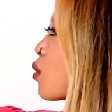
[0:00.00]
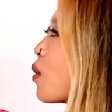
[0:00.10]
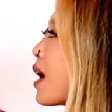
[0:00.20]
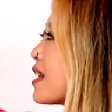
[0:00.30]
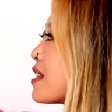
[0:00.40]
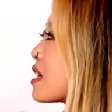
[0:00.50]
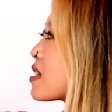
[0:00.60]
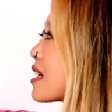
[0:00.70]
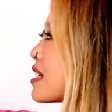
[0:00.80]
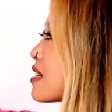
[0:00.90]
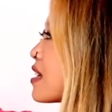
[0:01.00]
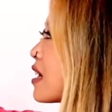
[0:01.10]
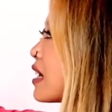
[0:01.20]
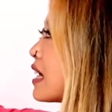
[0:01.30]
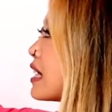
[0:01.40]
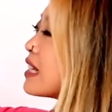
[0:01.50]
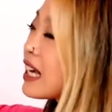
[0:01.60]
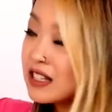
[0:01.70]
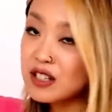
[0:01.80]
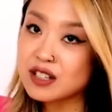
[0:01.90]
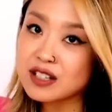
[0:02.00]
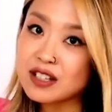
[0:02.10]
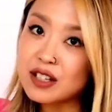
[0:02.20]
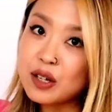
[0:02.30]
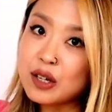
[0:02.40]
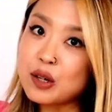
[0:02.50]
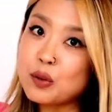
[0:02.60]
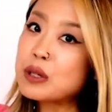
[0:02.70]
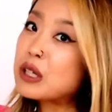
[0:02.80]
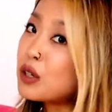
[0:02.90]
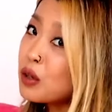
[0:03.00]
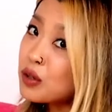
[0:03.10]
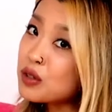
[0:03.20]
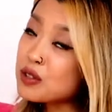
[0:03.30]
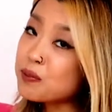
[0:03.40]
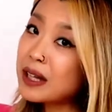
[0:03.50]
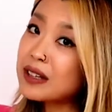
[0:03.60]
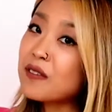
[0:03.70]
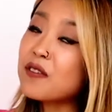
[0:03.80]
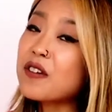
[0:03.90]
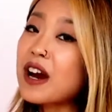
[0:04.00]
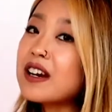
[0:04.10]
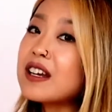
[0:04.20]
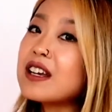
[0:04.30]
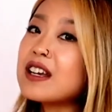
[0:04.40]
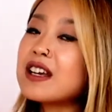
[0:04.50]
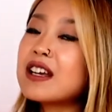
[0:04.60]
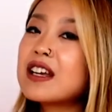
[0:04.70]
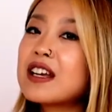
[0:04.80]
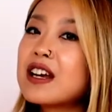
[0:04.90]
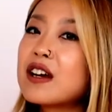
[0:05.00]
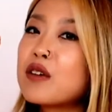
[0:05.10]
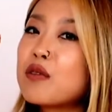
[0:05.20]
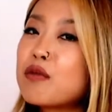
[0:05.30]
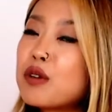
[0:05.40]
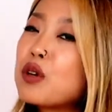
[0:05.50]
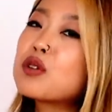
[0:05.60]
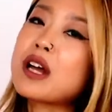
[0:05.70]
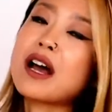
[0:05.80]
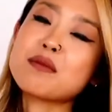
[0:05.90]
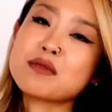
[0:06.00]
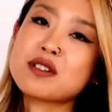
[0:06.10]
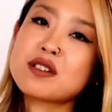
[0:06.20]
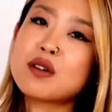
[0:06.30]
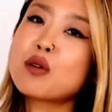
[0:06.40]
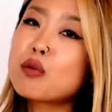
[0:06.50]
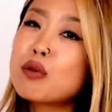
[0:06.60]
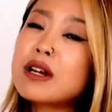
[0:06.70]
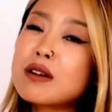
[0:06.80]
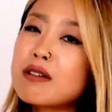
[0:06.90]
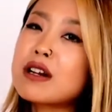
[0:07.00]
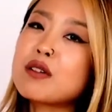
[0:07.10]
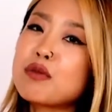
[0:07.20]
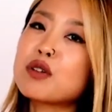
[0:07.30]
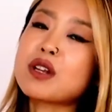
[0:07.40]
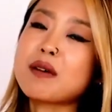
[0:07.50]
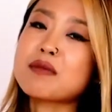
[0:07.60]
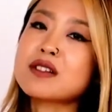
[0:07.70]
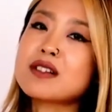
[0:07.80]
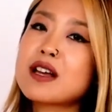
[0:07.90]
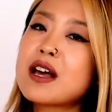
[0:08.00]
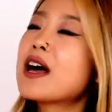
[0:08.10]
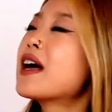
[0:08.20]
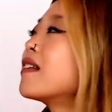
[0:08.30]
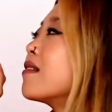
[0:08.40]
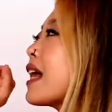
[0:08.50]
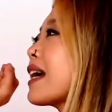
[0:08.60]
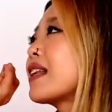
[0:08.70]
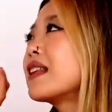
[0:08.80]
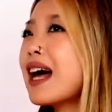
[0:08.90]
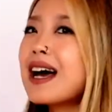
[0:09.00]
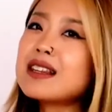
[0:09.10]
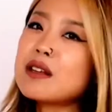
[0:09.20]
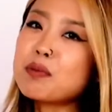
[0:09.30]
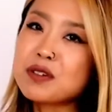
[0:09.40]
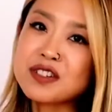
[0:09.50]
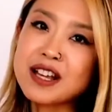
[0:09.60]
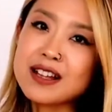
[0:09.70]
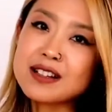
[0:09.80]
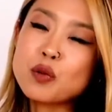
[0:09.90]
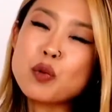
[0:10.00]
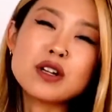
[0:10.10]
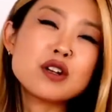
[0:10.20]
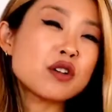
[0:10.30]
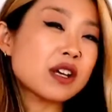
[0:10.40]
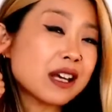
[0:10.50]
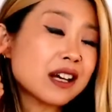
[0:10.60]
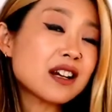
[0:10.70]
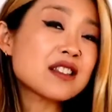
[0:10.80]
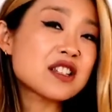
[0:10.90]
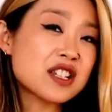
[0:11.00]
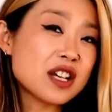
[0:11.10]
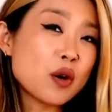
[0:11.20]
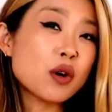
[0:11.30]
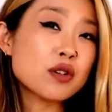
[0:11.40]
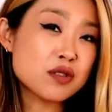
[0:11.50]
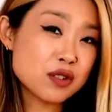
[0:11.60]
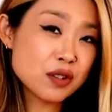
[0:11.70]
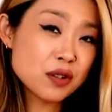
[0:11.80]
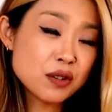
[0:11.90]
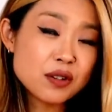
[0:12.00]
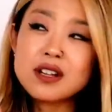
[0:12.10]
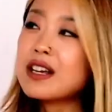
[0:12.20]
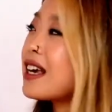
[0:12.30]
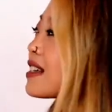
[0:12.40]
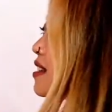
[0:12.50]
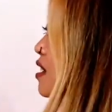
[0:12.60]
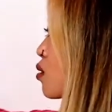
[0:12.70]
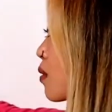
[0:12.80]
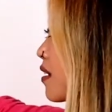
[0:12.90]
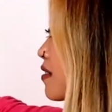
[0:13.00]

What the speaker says: why it exists? Yes, we use but very few times, really few times. Like 90% when you hear G or Z is this one.